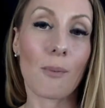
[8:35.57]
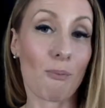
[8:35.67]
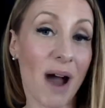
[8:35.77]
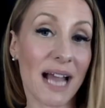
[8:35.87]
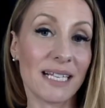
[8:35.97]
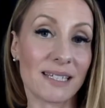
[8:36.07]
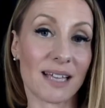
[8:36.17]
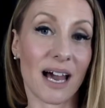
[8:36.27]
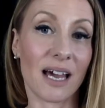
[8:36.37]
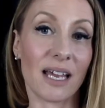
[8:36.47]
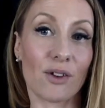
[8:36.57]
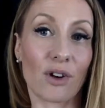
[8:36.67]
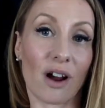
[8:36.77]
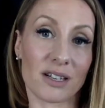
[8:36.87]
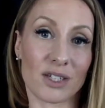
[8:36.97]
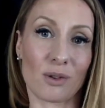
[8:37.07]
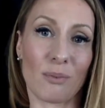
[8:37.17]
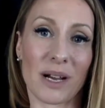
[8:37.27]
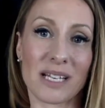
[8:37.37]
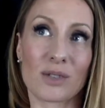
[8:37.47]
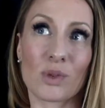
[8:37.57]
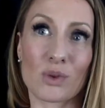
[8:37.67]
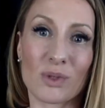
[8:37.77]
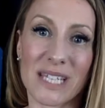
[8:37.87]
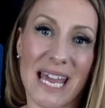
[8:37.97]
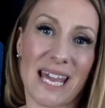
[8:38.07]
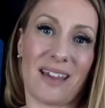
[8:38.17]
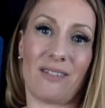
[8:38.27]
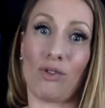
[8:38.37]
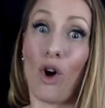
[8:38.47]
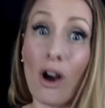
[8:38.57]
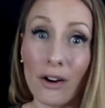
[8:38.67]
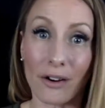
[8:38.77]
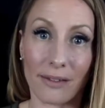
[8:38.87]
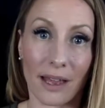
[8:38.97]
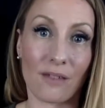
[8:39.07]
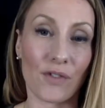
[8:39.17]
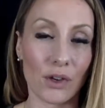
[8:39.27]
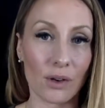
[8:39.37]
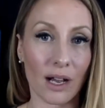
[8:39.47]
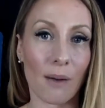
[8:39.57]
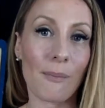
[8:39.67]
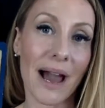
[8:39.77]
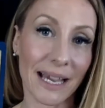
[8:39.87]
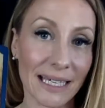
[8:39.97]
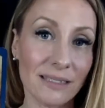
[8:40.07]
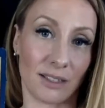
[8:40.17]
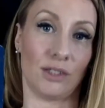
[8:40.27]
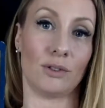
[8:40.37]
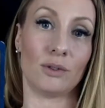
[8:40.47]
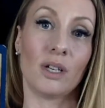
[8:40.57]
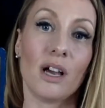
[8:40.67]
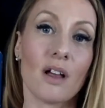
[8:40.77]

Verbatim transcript: mindset in regards to abundance, which will take longer then for you to come back into,